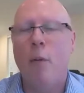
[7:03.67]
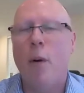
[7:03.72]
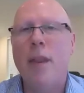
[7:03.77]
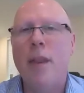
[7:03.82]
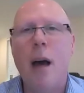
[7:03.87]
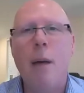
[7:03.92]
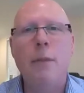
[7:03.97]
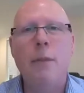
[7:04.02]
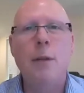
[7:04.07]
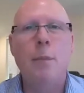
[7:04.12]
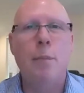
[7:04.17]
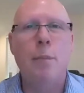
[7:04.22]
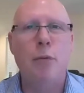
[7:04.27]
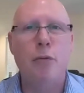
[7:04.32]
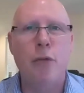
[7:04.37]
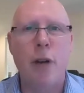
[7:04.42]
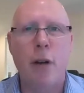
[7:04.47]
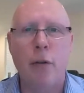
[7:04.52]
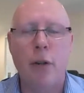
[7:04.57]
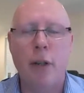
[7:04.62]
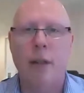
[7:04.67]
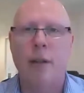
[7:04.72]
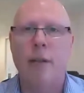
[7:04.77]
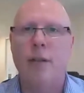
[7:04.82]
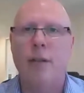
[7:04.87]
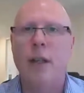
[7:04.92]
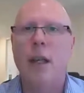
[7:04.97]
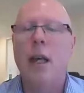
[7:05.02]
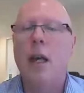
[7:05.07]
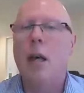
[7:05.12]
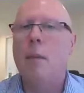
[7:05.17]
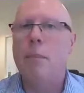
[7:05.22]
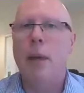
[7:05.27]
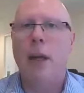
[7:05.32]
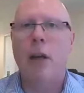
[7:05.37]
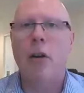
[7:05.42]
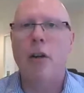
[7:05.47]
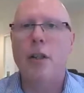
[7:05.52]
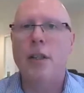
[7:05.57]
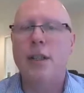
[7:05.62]
Well, that was brilliant,
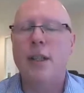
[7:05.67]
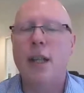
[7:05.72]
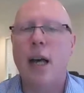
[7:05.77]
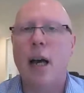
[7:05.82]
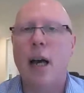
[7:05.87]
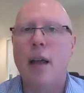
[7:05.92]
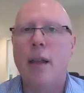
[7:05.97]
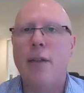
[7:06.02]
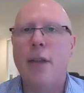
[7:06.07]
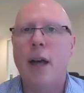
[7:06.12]
because that